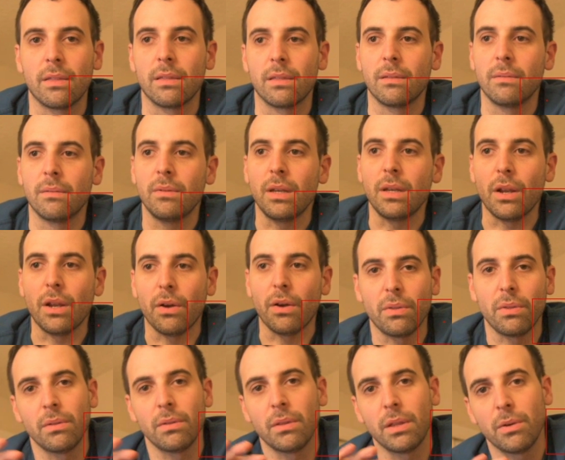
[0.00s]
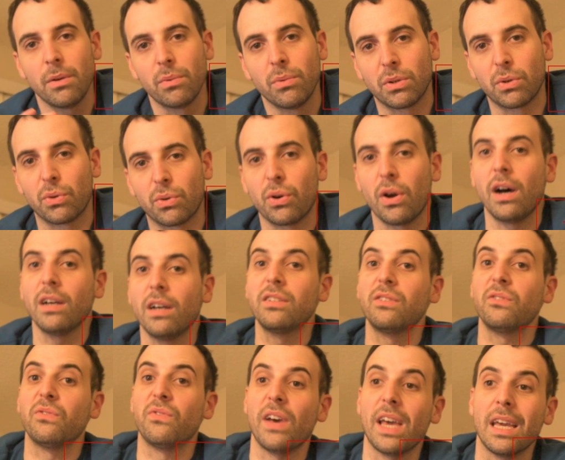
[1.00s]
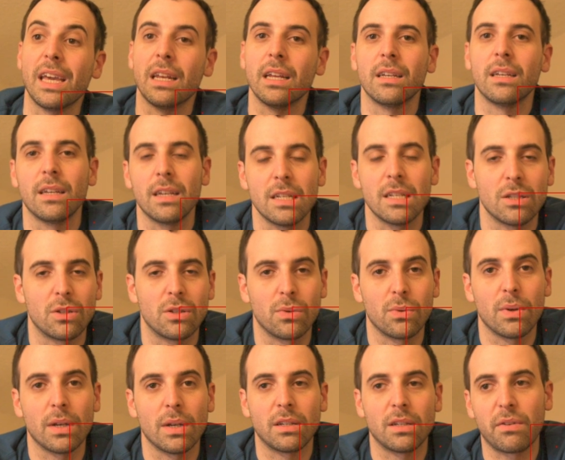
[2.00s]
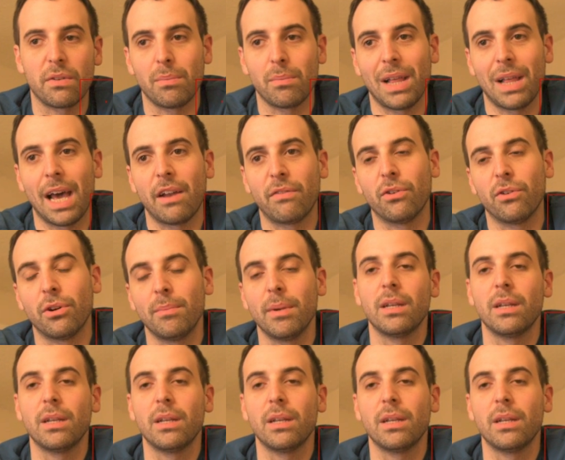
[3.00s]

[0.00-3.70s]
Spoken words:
it would crossfade into a different platform.